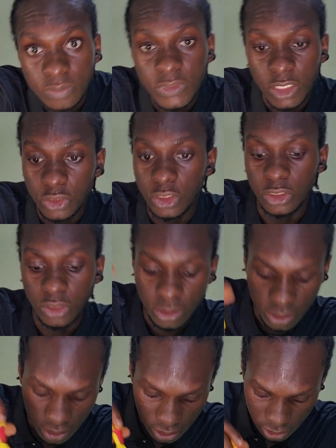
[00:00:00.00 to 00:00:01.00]
So you
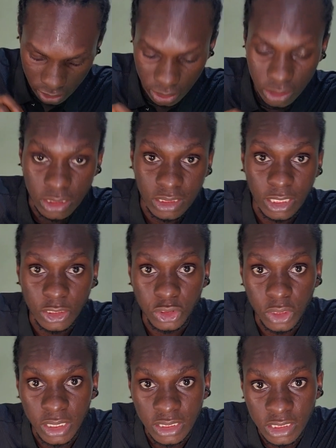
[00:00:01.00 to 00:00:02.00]
notice this is now
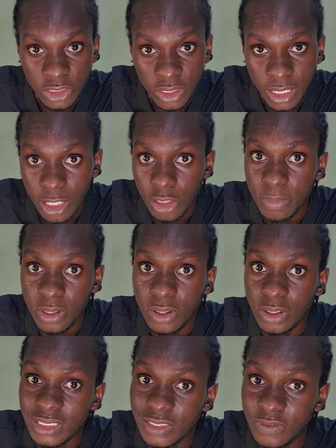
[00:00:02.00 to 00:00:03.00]
showing 0 early
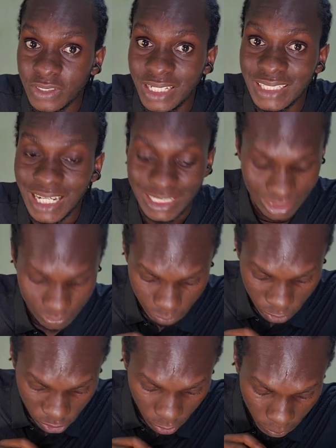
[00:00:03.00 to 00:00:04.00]
because the voltage has
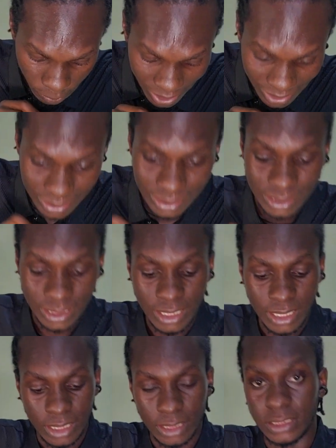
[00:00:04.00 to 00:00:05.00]
surpassed
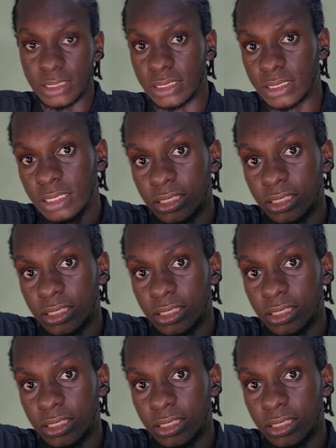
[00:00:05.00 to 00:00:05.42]
the